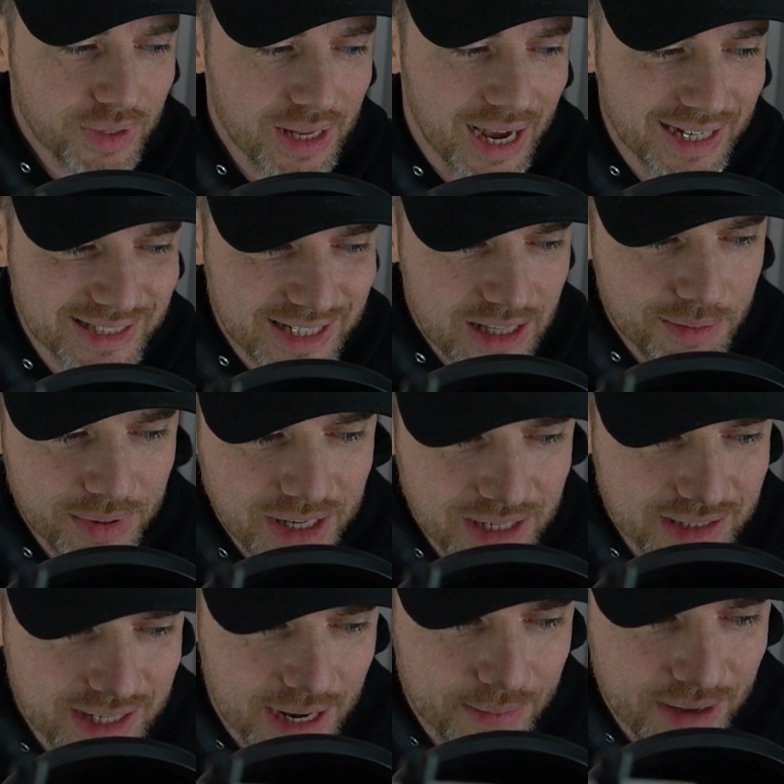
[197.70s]
I say that
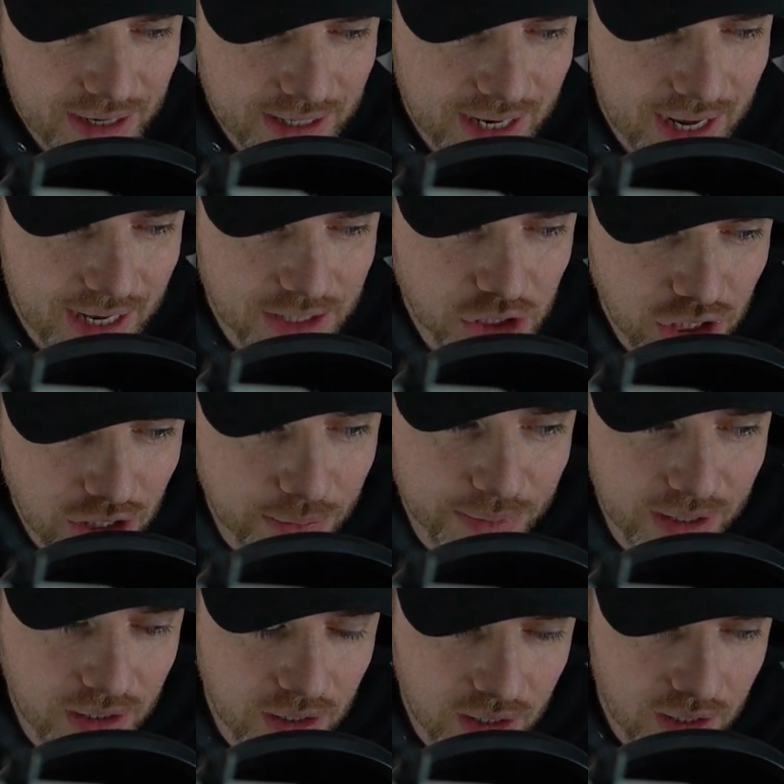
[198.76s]
because I met a
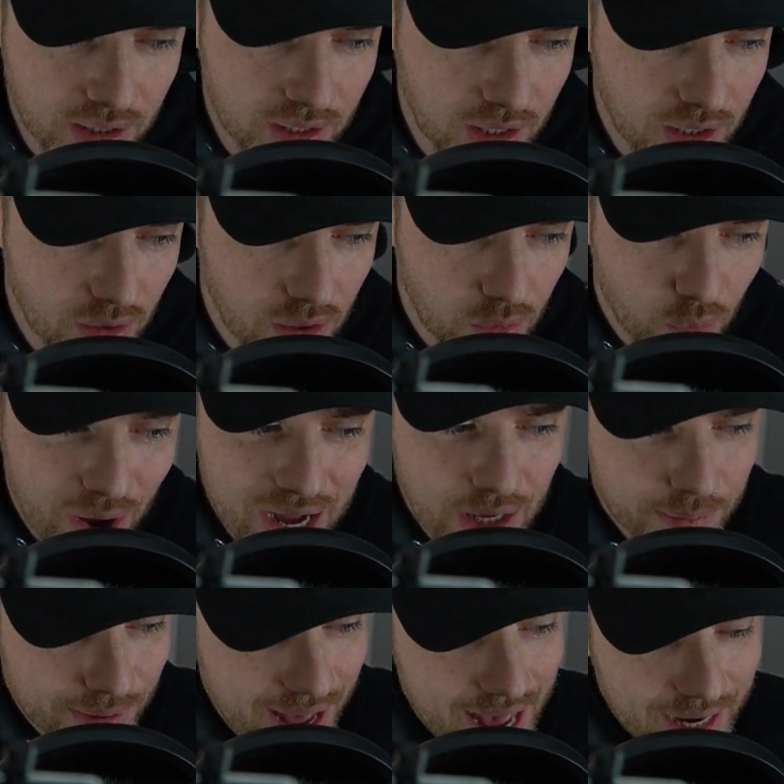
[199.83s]
gentleman a while
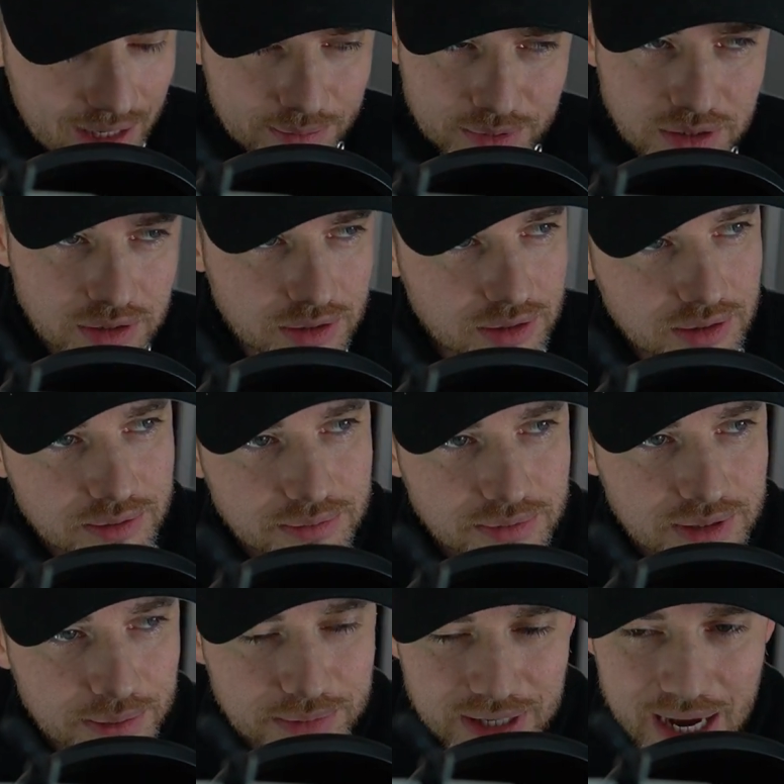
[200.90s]
back. I mean, this is
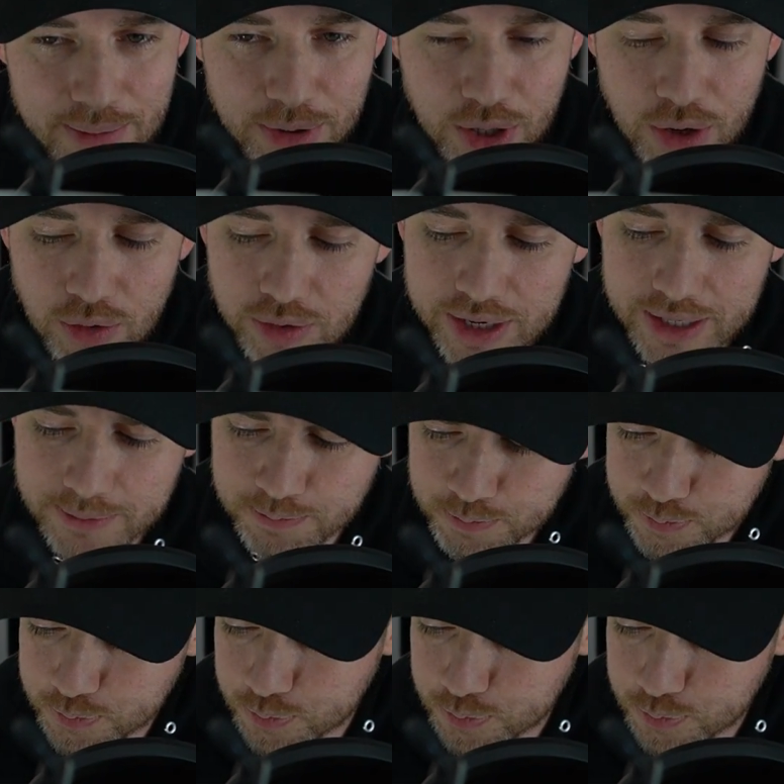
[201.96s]
some time ago. And